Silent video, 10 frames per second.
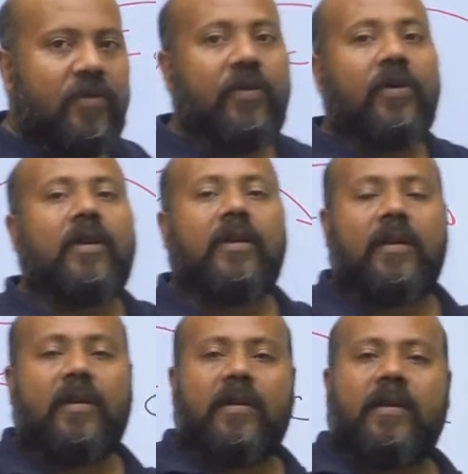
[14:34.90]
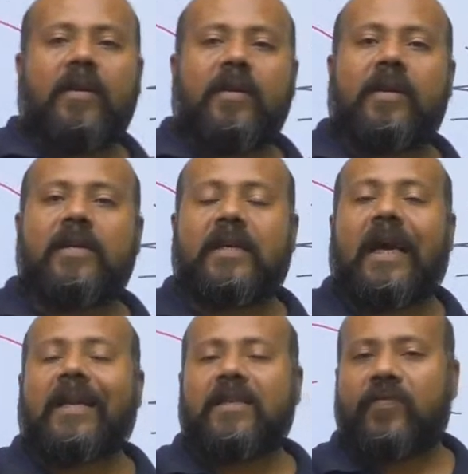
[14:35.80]
So your
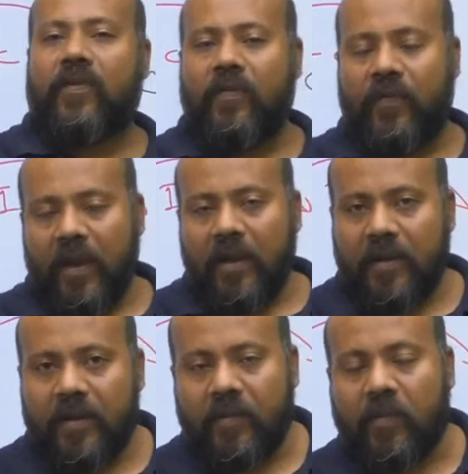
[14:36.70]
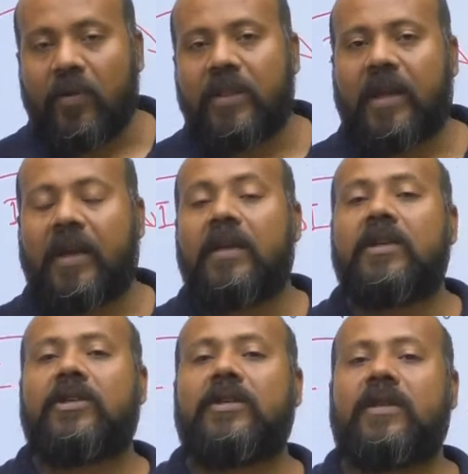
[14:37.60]
desire is fulfilled. Both the
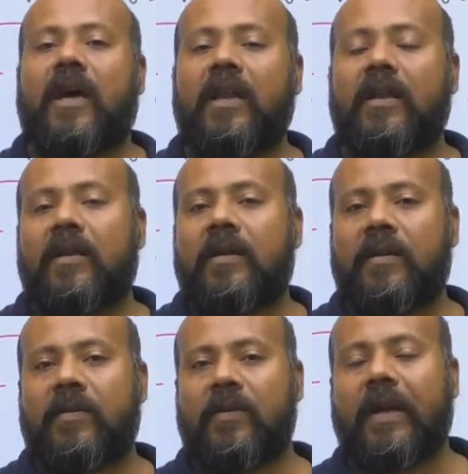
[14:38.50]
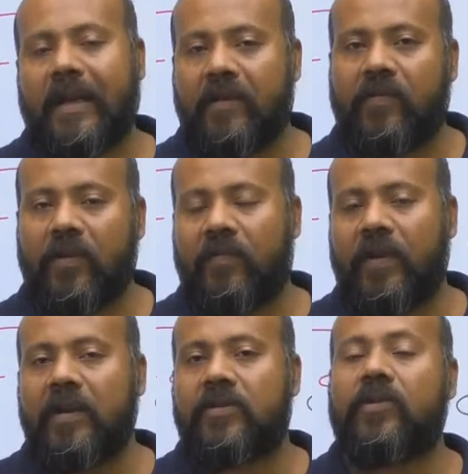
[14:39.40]
conditions are getting
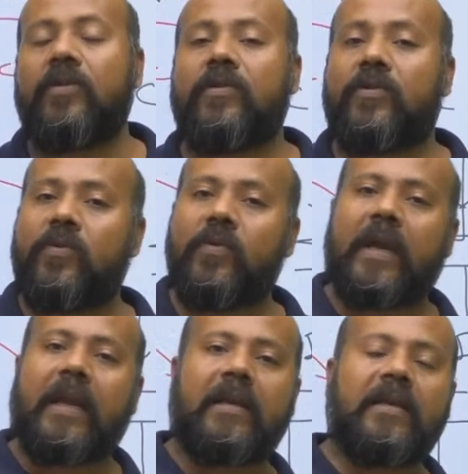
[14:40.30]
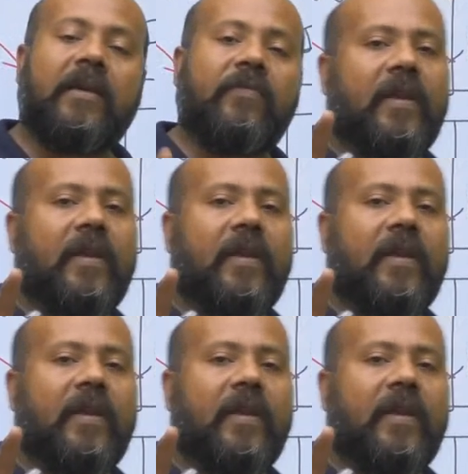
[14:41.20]
fulfilled. So you are getting the